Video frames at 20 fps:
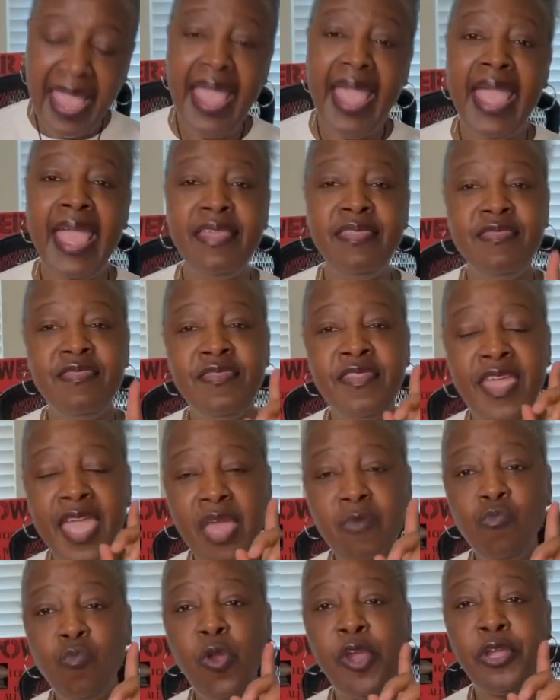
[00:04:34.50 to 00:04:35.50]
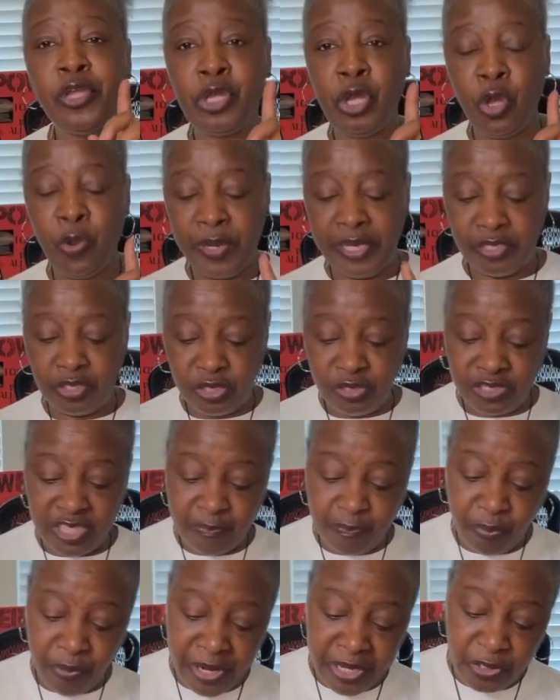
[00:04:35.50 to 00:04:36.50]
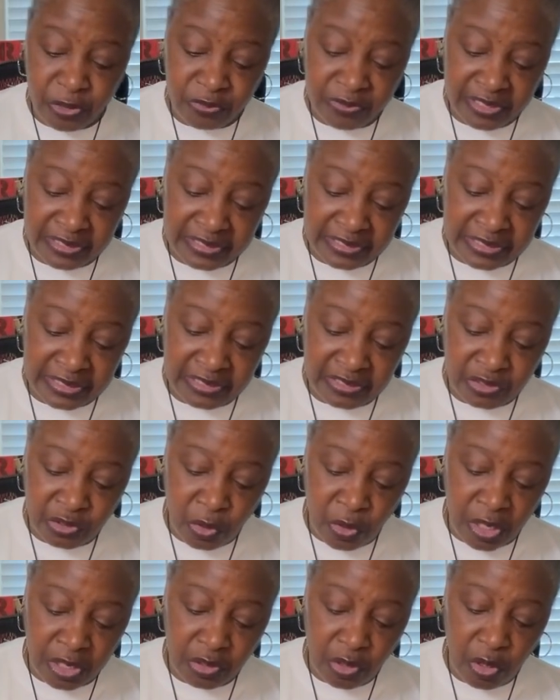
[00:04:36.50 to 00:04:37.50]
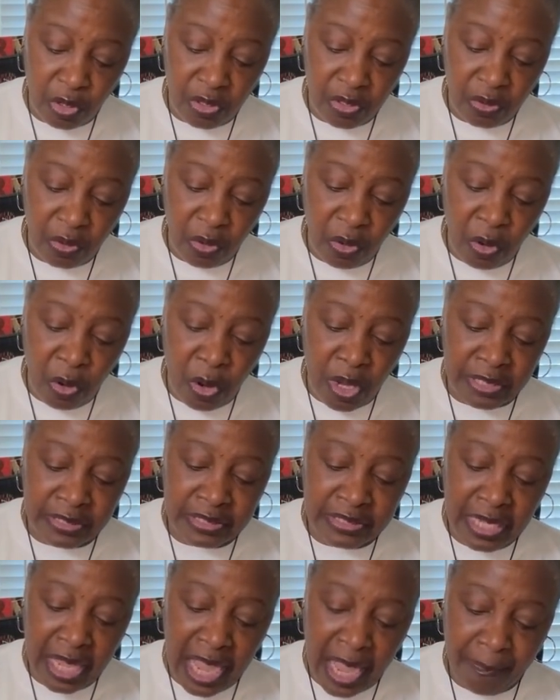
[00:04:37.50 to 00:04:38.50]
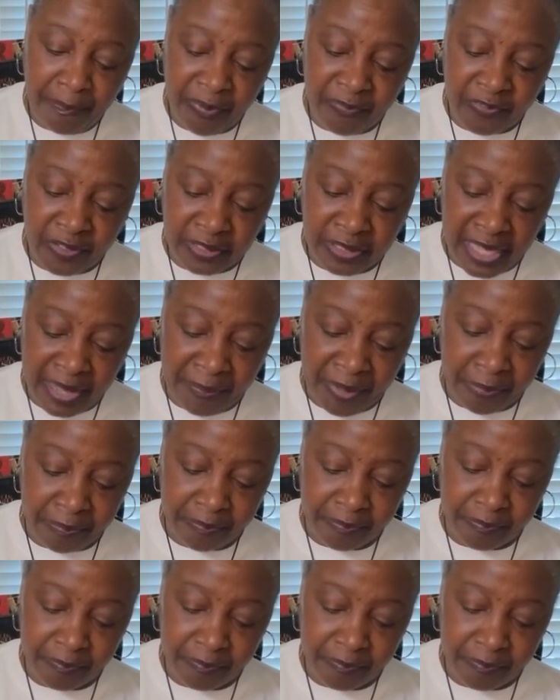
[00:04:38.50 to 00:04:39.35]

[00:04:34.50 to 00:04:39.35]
And then we're going to sprinkle the sea salt on top of the lemon.